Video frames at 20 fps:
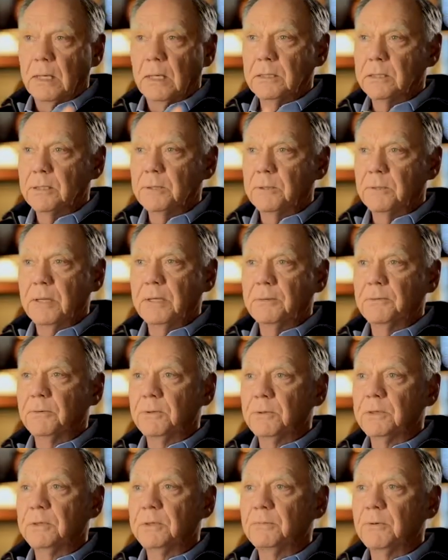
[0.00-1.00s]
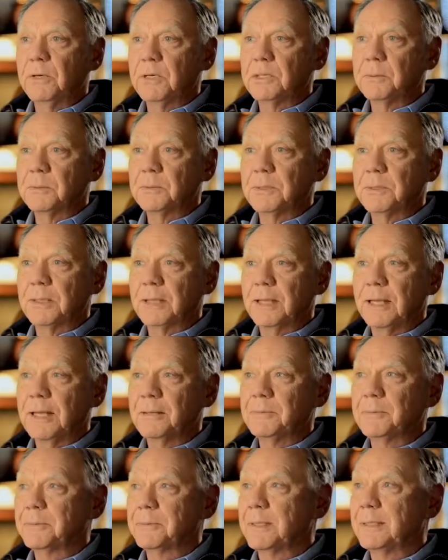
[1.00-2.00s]
concentrated fruits and vegetables in a
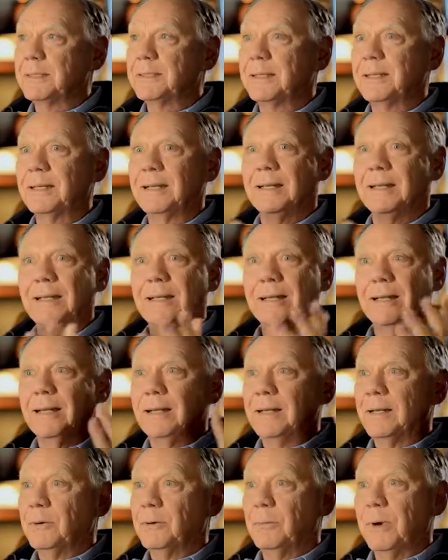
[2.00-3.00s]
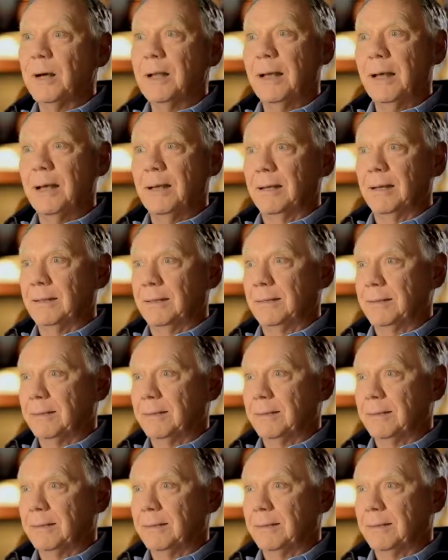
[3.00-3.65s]
capsule. I said, voila,